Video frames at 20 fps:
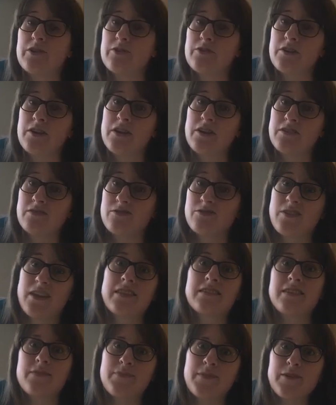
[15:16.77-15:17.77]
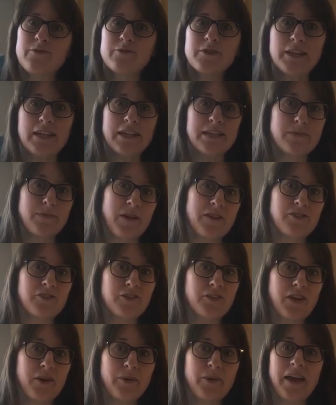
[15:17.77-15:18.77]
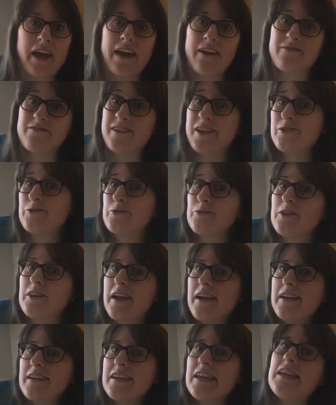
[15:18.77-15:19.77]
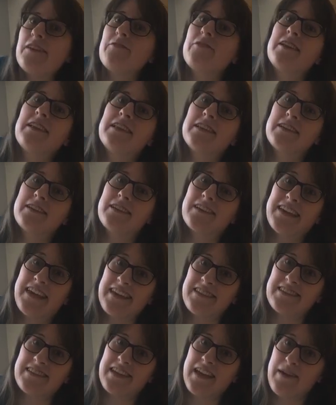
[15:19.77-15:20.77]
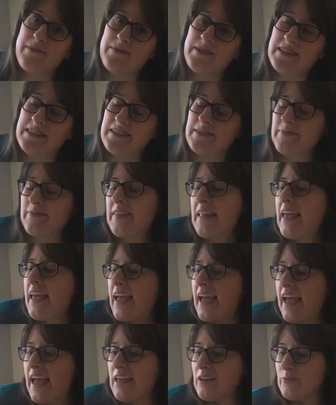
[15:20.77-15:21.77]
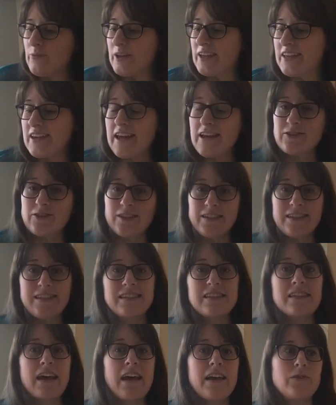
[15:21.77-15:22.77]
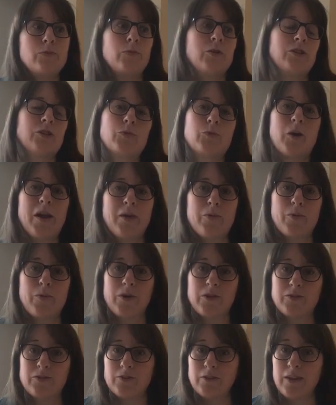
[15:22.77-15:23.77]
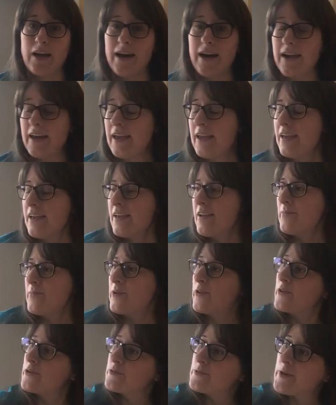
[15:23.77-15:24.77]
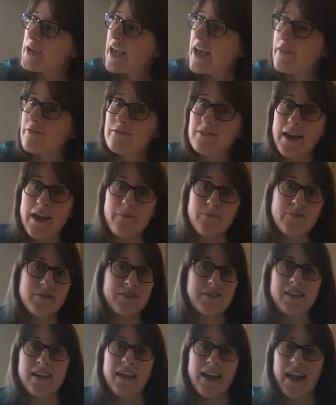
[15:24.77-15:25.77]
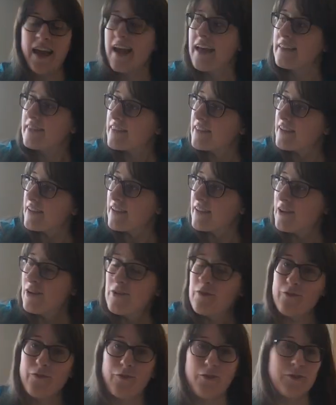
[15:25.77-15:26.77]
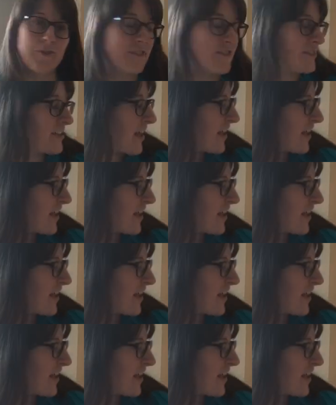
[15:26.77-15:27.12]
here, so that's something really special that we have natural light even in the guest cabins. And we can actually decide which way we want to lie, because we have lamps at the foot